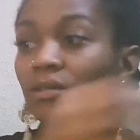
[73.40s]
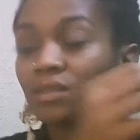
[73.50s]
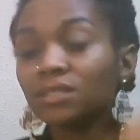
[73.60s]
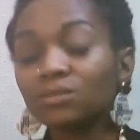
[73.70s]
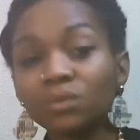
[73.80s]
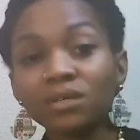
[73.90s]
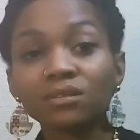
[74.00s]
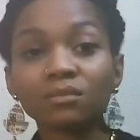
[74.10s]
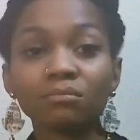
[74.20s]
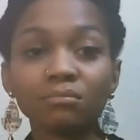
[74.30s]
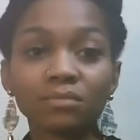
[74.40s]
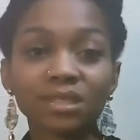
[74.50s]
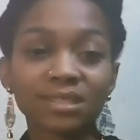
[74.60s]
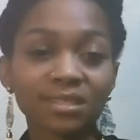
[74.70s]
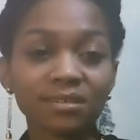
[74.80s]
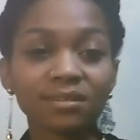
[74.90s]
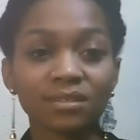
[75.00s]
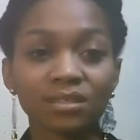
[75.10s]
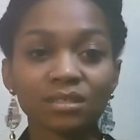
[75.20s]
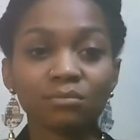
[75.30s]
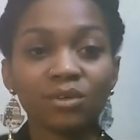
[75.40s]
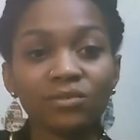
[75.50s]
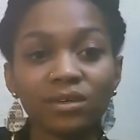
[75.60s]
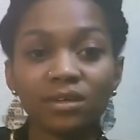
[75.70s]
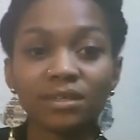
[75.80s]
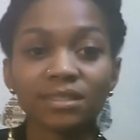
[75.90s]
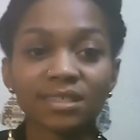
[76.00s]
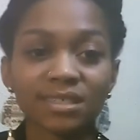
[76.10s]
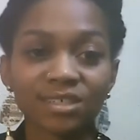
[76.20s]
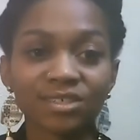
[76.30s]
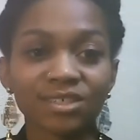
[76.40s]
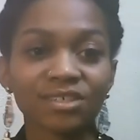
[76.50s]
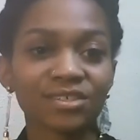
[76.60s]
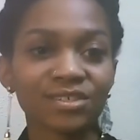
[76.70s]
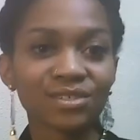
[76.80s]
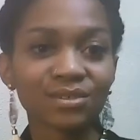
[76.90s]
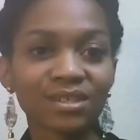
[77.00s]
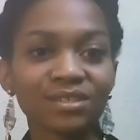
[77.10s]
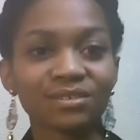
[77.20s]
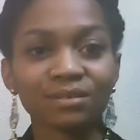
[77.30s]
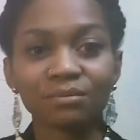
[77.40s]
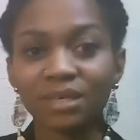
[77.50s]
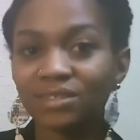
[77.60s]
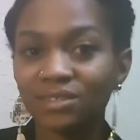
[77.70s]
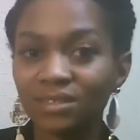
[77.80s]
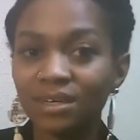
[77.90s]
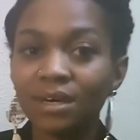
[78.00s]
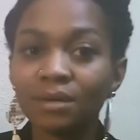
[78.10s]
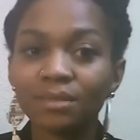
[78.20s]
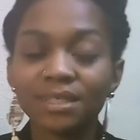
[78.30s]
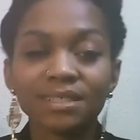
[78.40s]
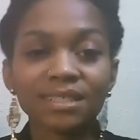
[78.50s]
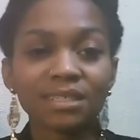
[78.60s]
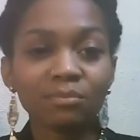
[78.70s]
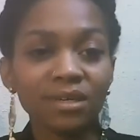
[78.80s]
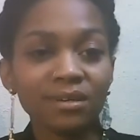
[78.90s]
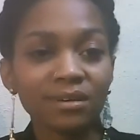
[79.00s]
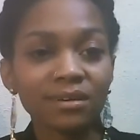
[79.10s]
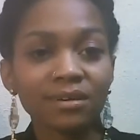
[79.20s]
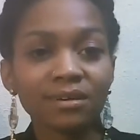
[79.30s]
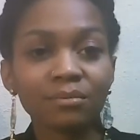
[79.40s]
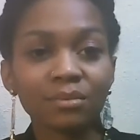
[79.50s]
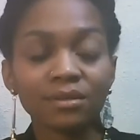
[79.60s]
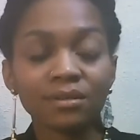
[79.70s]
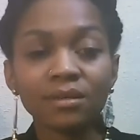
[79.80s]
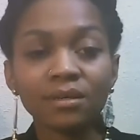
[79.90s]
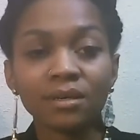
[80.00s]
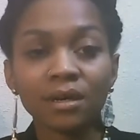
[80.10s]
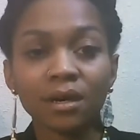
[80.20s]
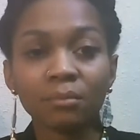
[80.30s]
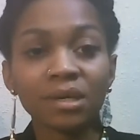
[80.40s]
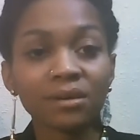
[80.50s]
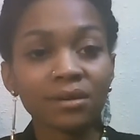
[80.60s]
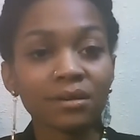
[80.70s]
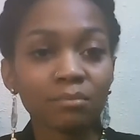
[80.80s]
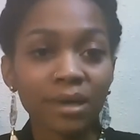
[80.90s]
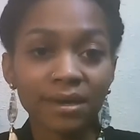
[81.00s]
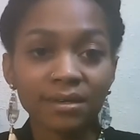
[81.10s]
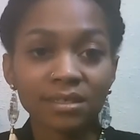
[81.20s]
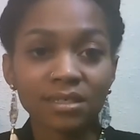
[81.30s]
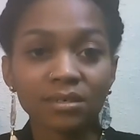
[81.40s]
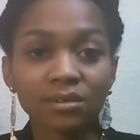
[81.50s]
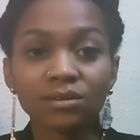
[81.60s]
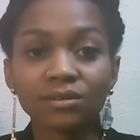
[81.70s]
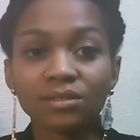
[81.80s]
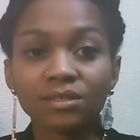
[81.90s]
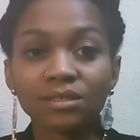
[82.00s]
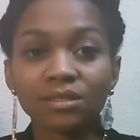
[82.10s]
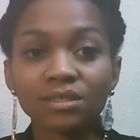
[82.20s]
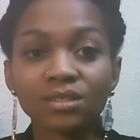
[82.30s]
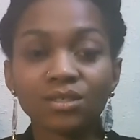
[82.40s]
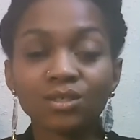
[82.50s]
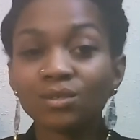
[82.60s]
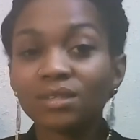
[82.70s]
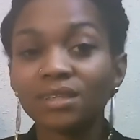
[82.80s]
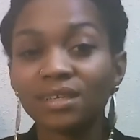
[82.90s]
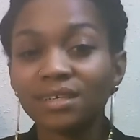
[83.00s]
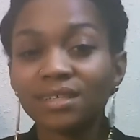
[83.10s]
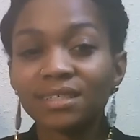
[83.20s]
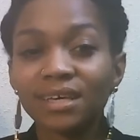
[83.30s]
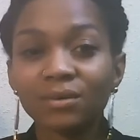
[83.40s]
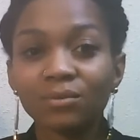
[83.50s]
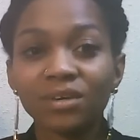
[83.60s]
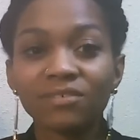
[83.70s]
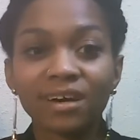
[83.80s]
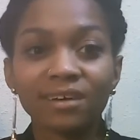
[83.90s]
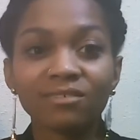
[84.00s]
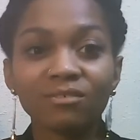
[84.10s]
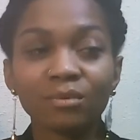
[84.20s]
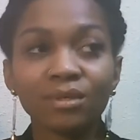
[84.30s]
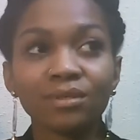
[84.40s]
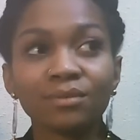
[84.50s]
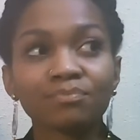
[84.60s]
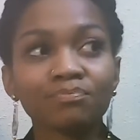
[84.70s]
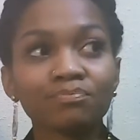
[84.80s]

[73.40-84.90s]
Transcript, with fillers: this week the, the sun is moving into Sagittarius, so things are about to begin speeding up and picking up pace on to the things that we've kind of been